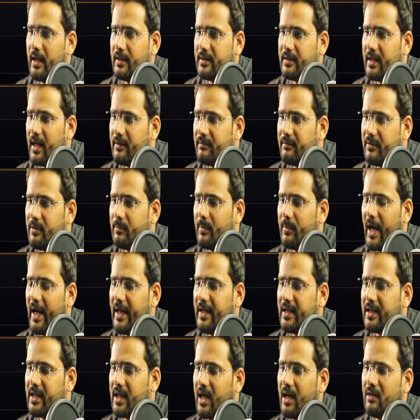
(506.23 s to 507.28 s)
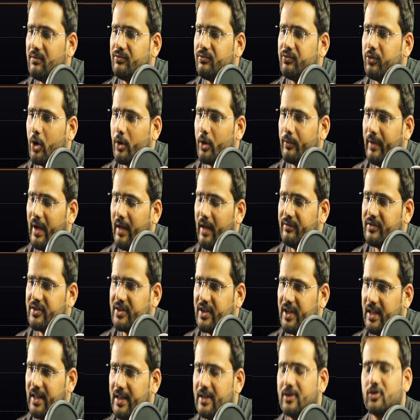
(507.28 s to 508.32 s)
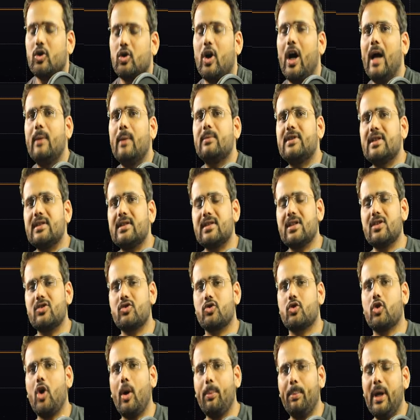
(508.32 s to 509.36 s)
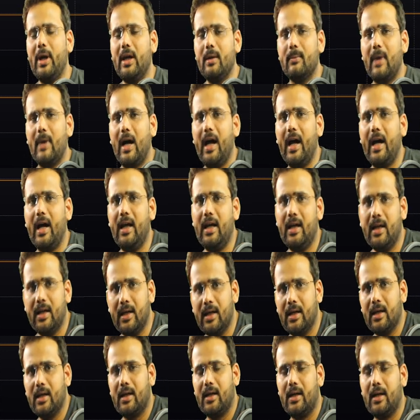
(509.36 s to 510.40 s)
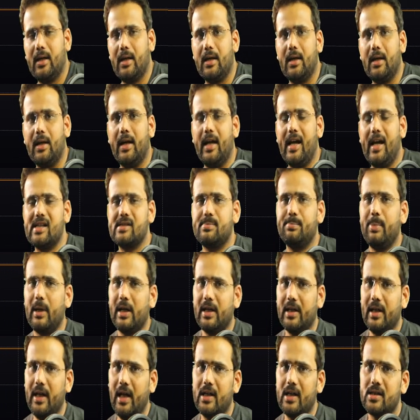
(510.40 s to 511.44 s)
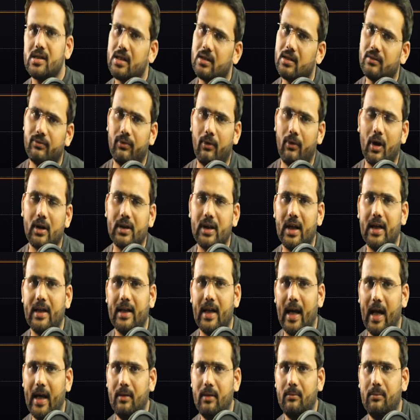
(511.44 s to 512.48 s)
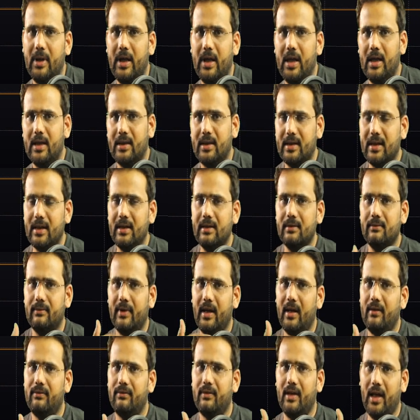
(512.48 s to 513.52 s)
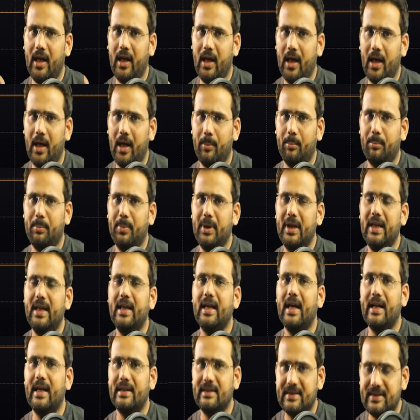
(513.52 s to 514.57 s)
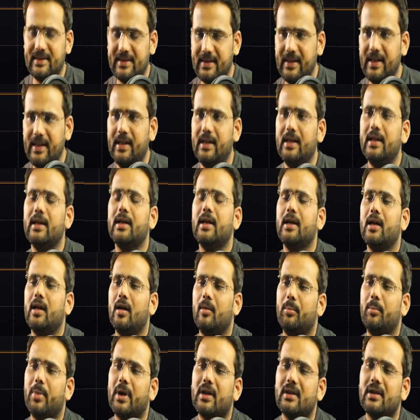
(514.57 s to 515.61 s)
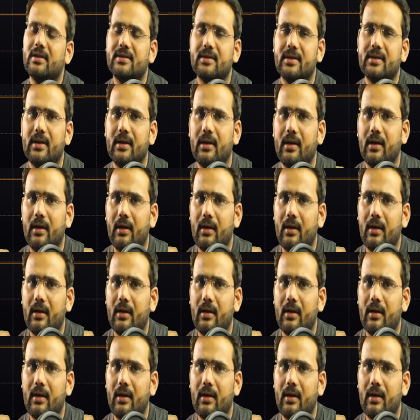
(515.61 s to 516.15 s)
and then we might come for wave C. So I'm just stopping my expectation for the time being till wave A, B and C, because